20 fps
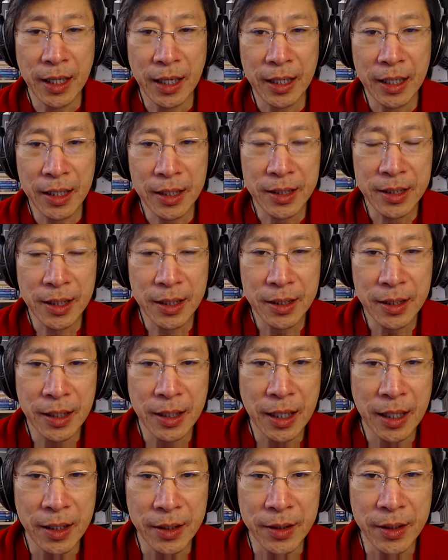I gotta tell you,
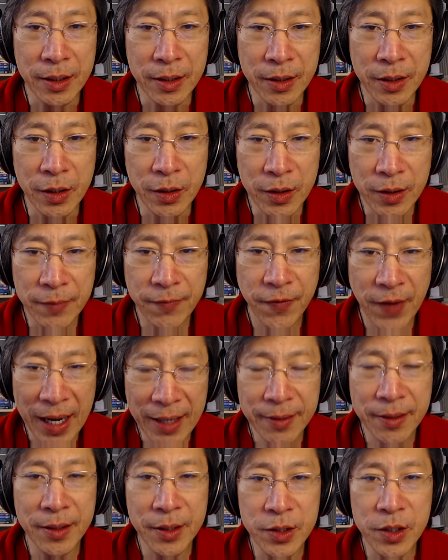Allen, the the
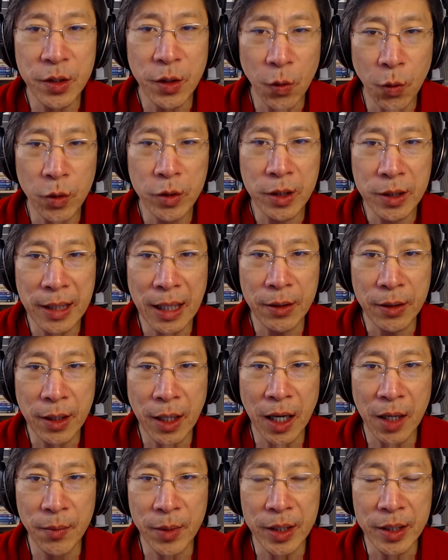fact that it's an Oort cloud
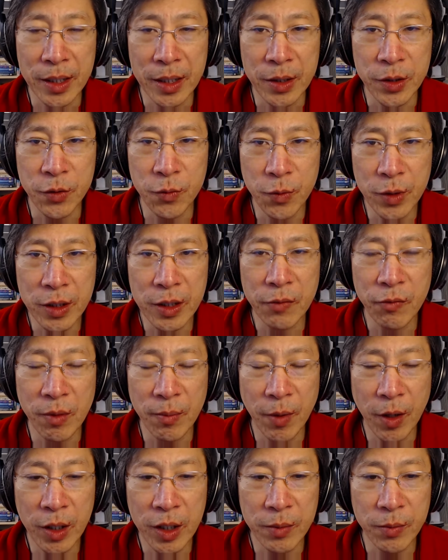comet is really
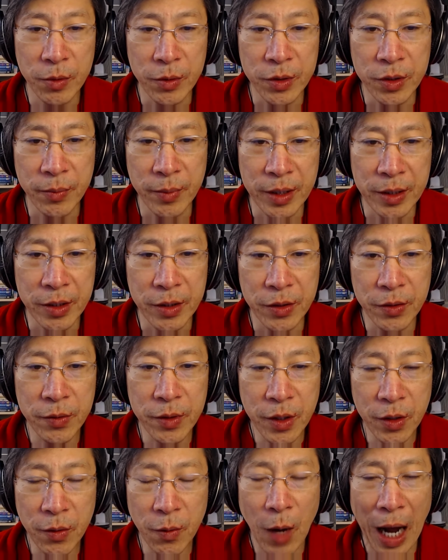remarkable to me. Do you
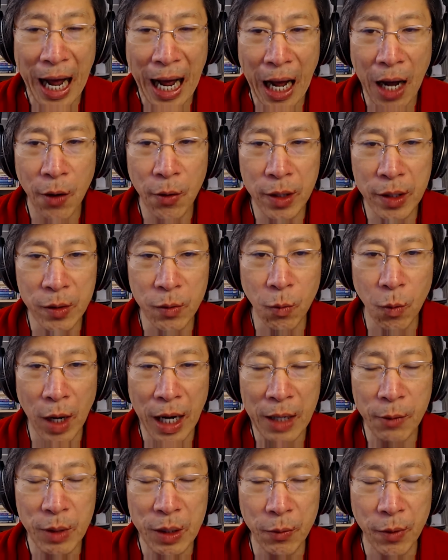know how and
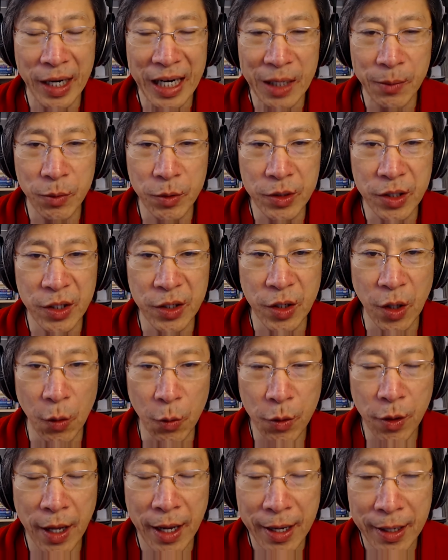why we were able to
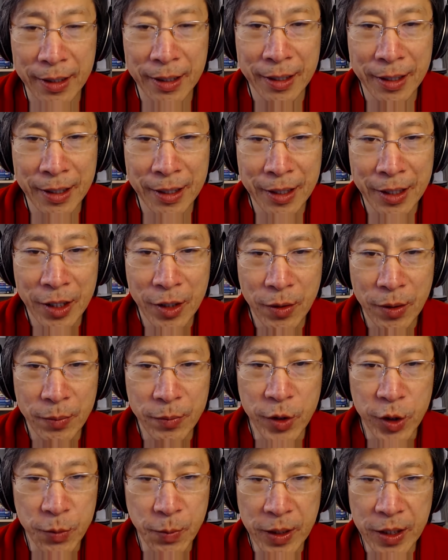know that?
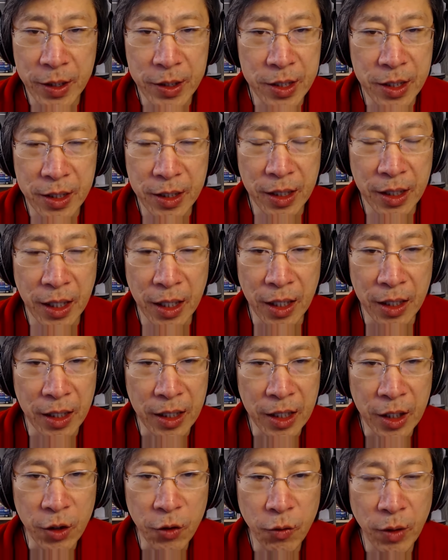Just because of the uh,
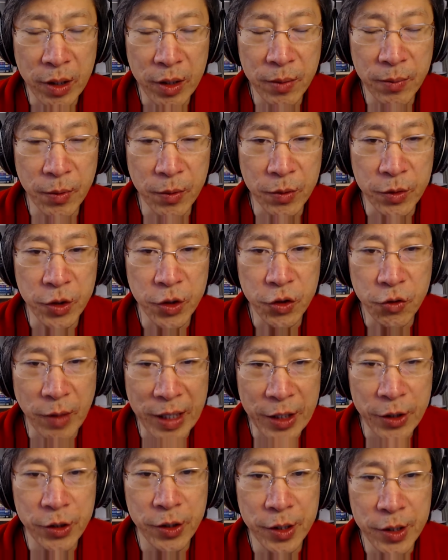incredible
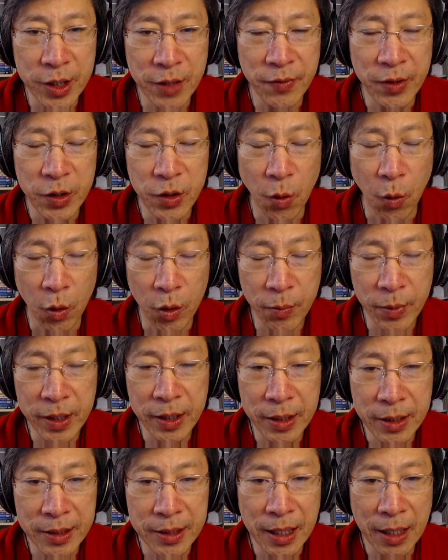strangeness of its
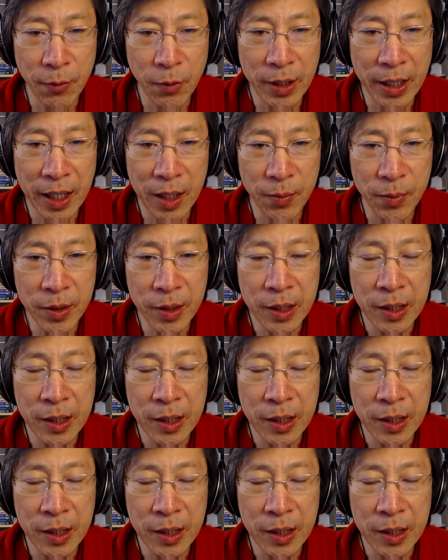orbit, is that what happened?